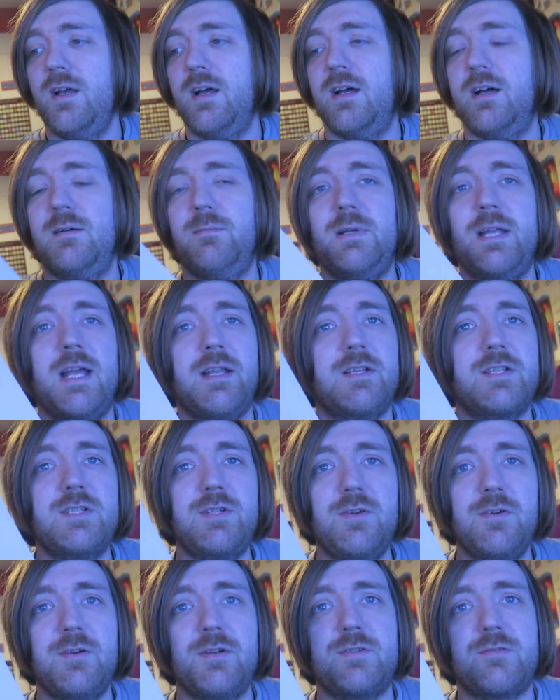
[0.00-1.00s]
Um, but yeah, the
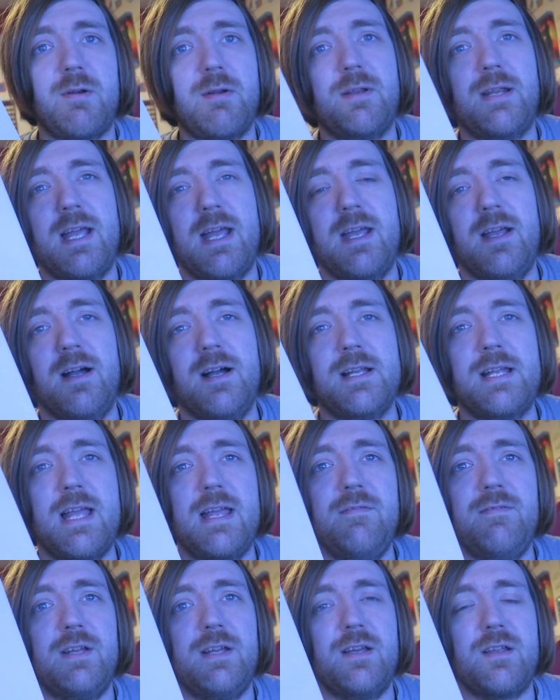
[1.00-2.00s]
stories are okay. I
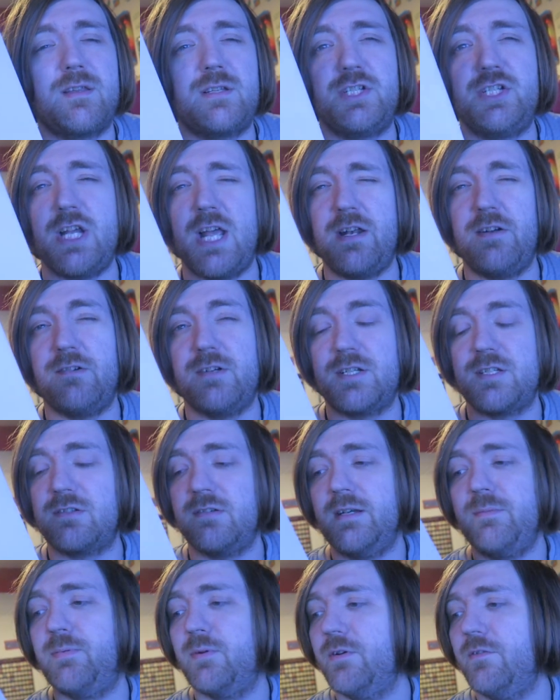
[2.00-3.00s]
gave it a generous
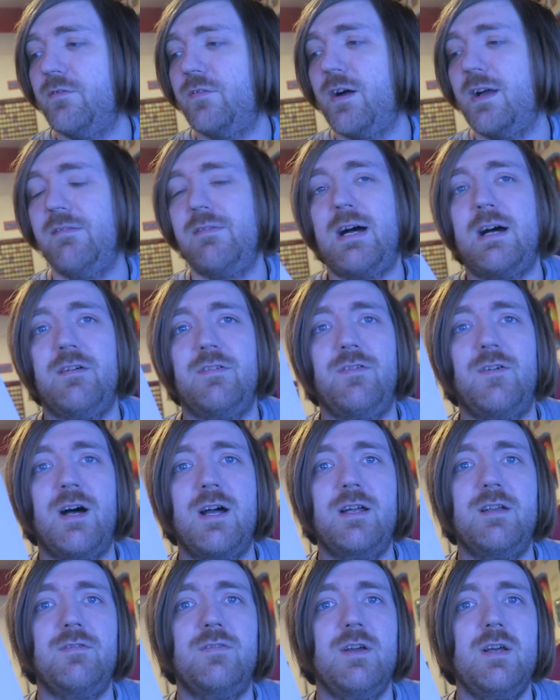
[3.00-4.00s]
3.5 out of
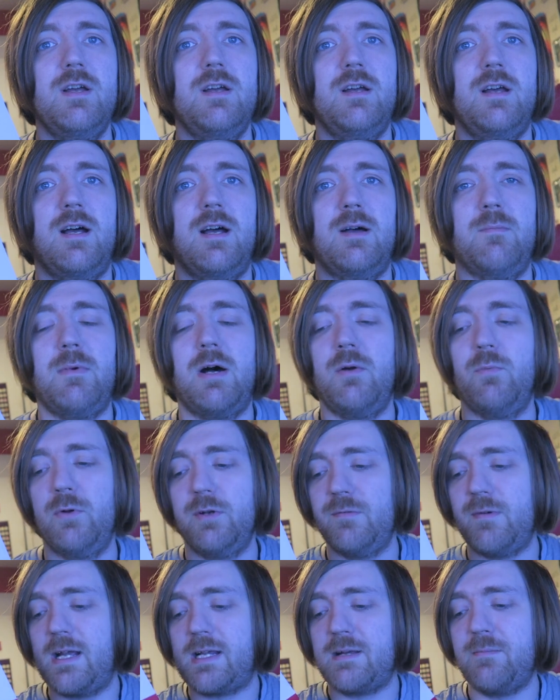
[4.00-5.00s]
5. Um, I
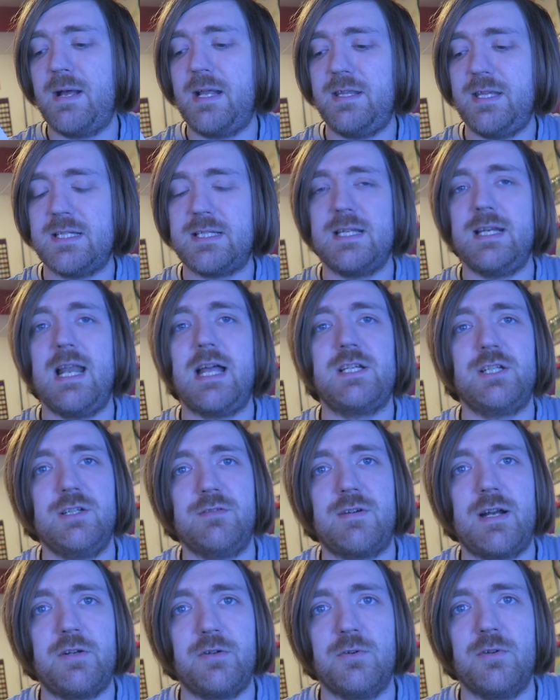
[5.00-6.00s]
wouldn't recommend this unless you
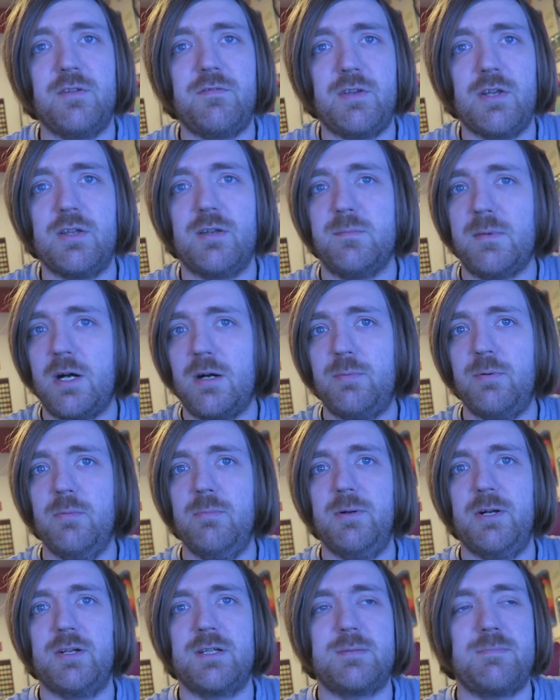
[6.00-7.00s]
read all of the other Marple
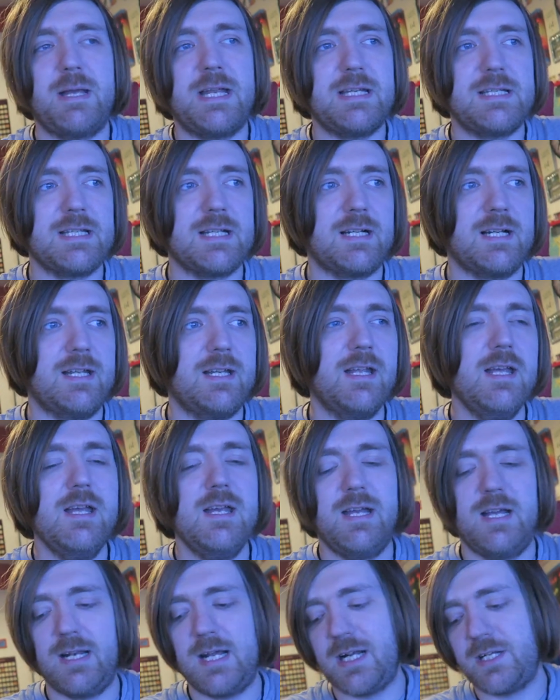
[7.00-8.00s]
books basically.
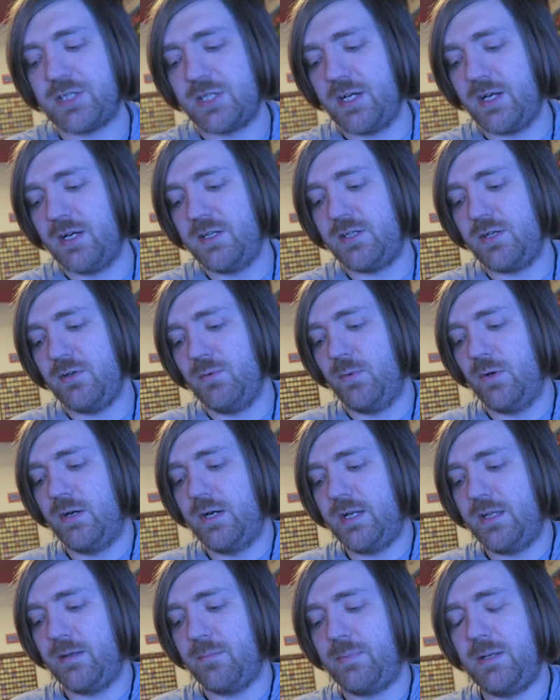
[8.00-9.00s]
And actually I do
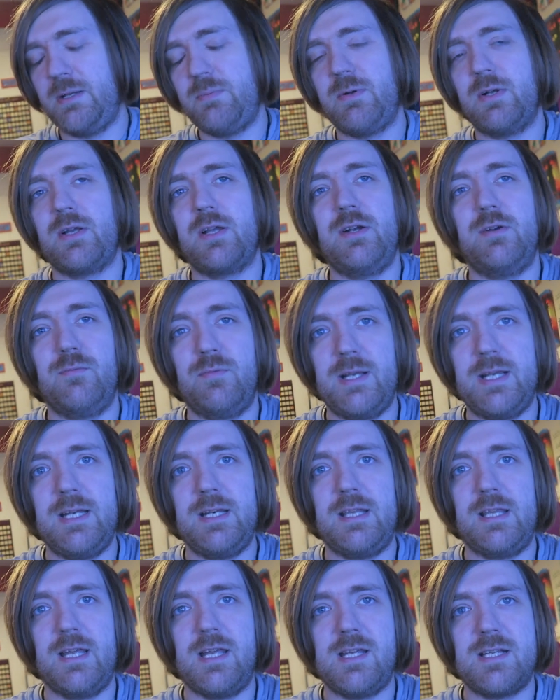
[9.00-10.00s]
worry that people are going to
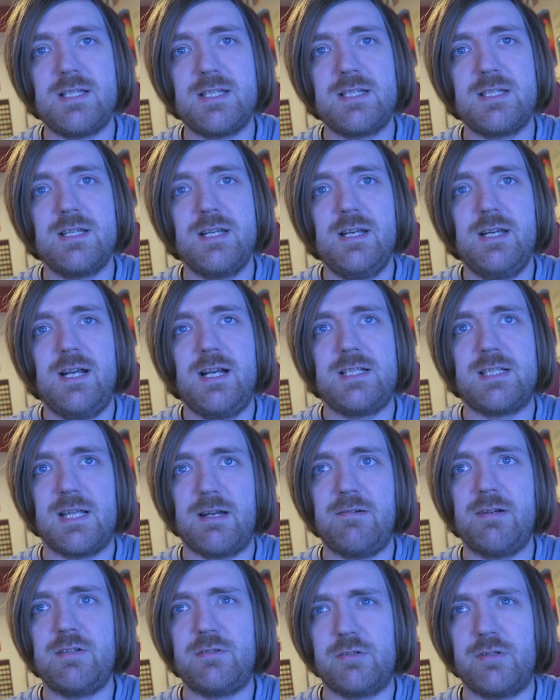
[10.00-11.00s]
read this as
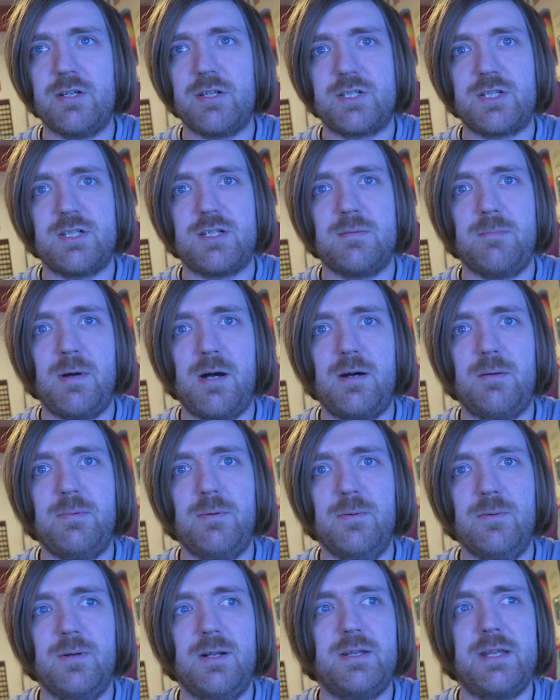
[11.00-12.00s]
their introduction to
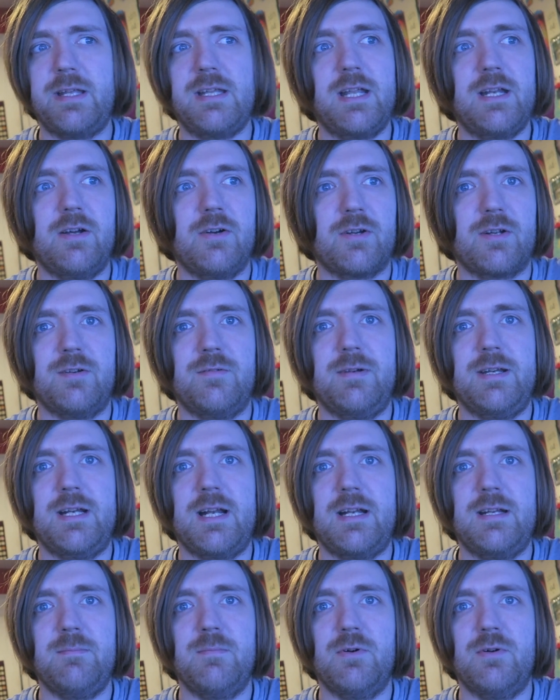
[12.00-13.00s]
Marple and then they're not going to read
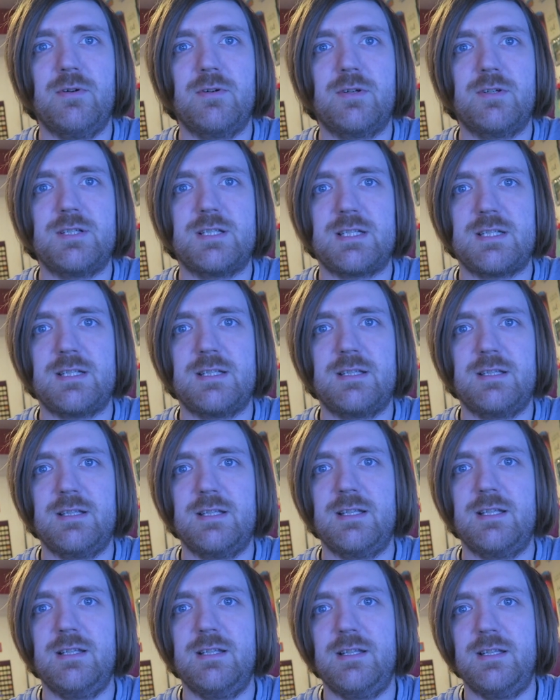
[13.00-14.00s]
any more because
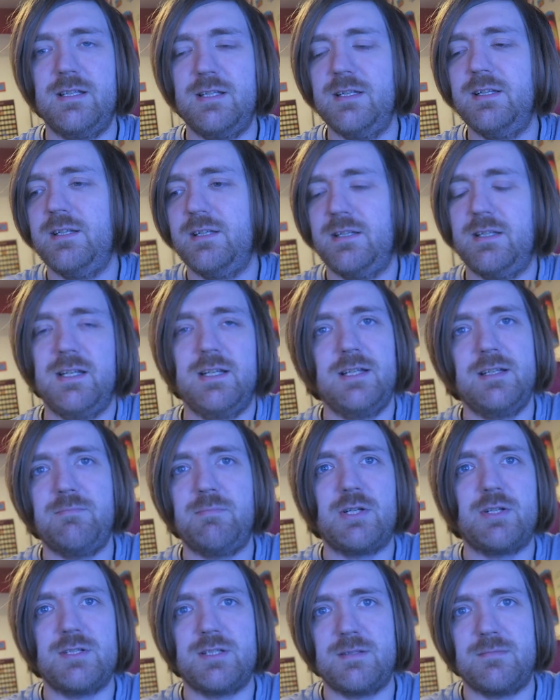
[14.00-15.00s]

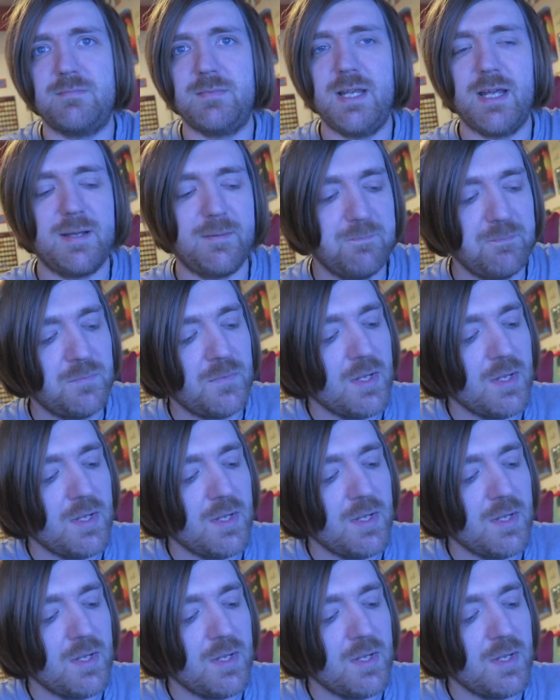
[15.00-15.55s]
because yeah.